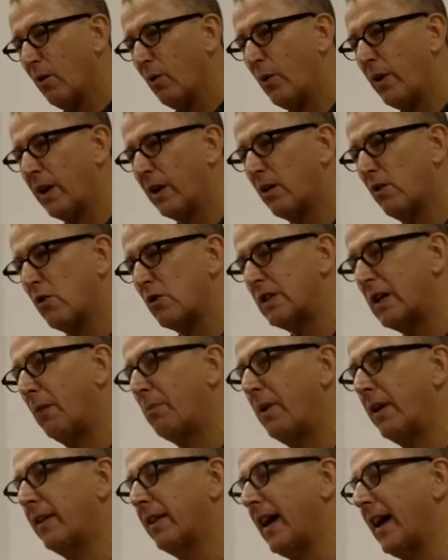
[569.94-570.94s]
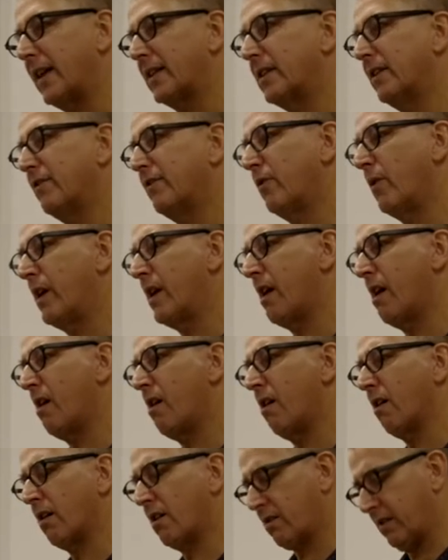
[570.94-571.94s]
We are caught up in that if we
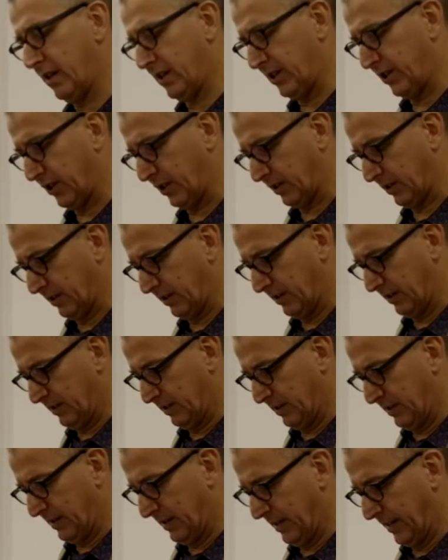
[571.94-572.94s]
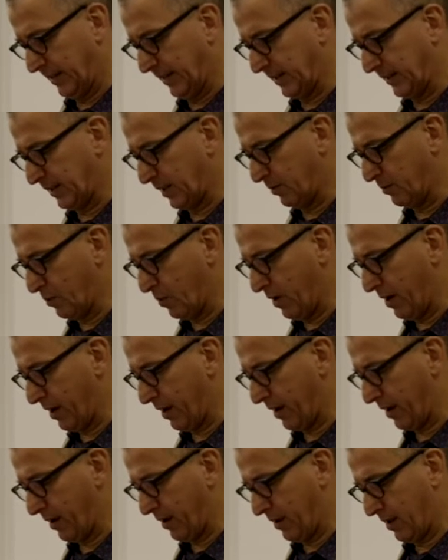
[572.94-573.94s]
are Christian in some
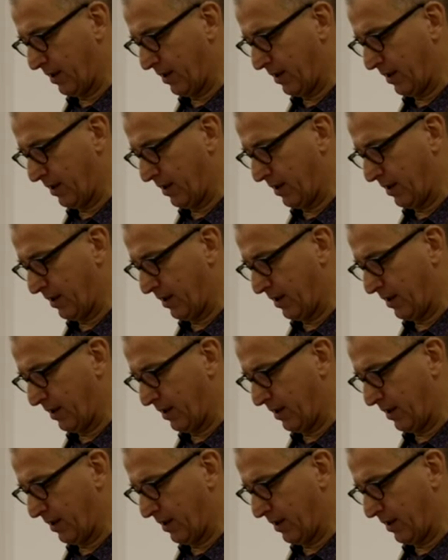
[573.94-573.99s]
way.